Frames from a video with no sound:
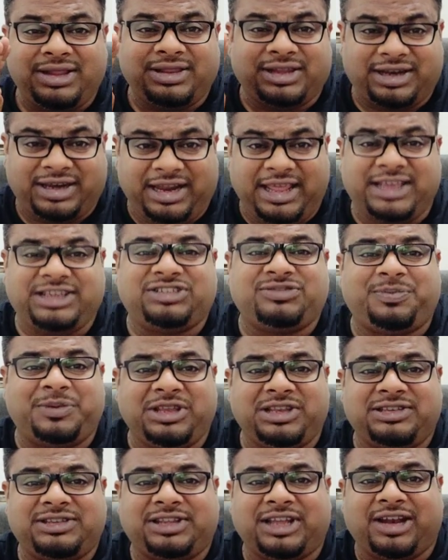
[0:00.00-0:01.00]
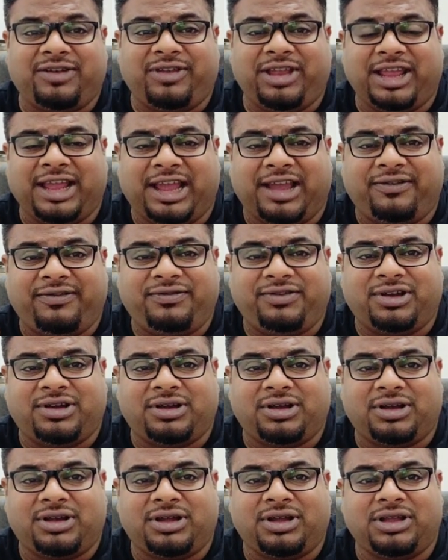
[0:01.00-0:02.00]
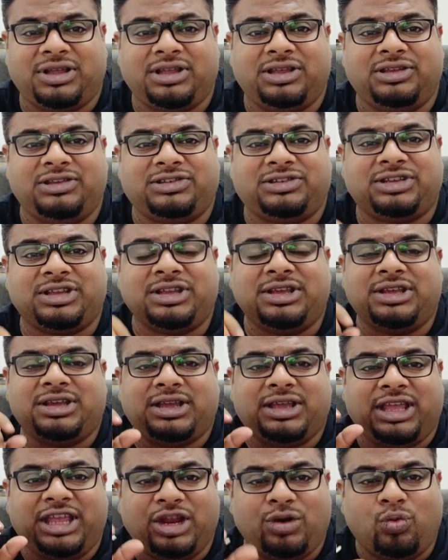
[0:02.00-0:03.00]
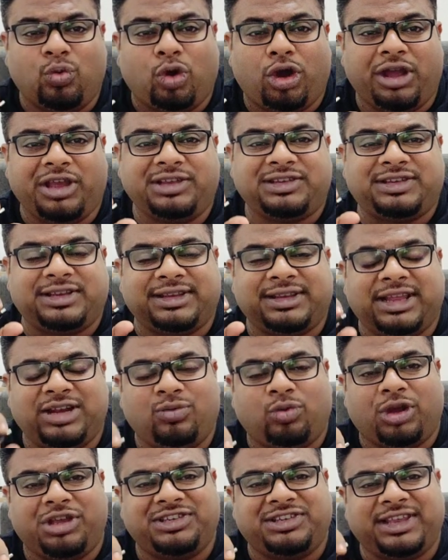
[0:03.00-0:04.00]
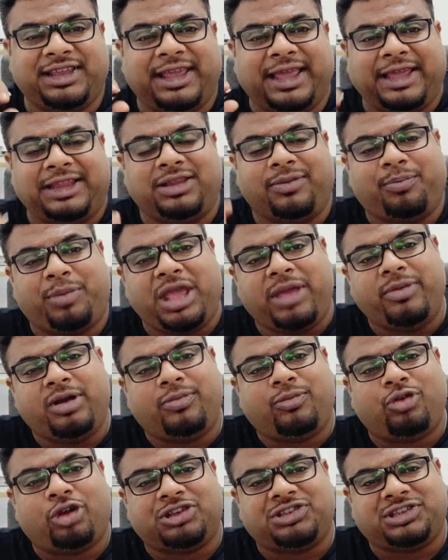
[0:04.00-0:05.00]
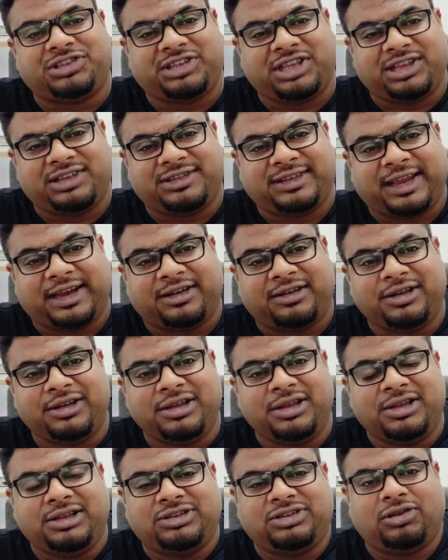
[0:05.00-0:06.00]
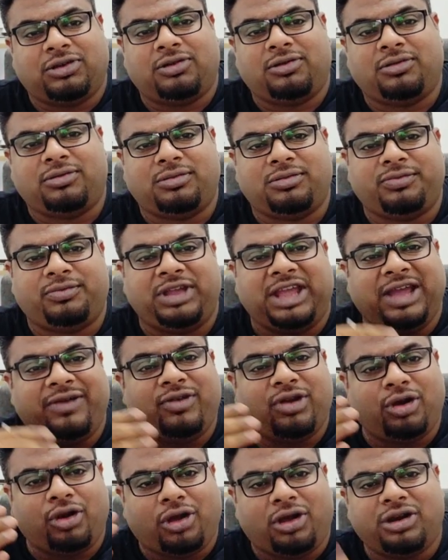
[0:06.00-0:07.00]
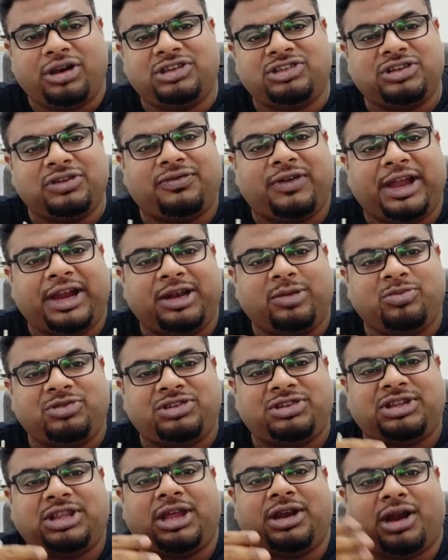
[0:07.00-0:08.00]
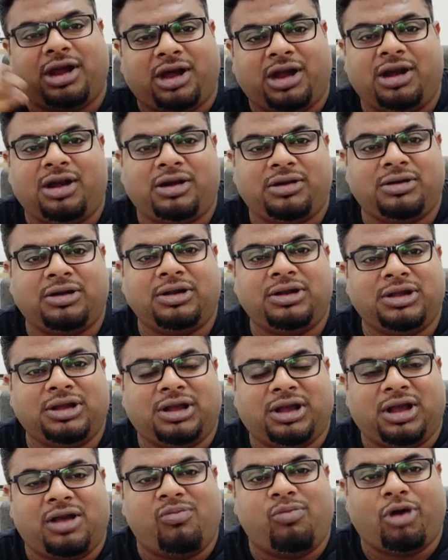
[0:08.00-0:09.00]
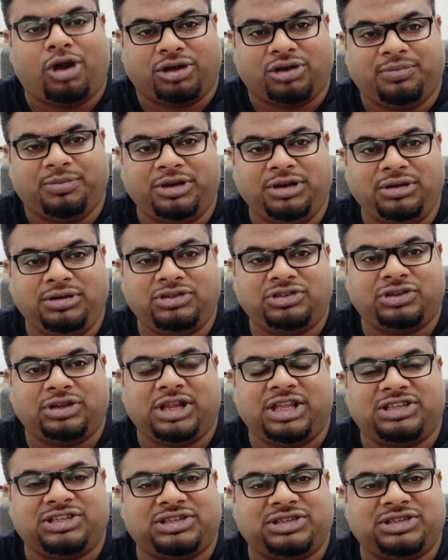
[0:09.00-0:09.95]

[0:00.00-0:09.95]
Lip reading: the next piece that we have is invoicing and the payment processing side. So we have a long list of items that are botable. So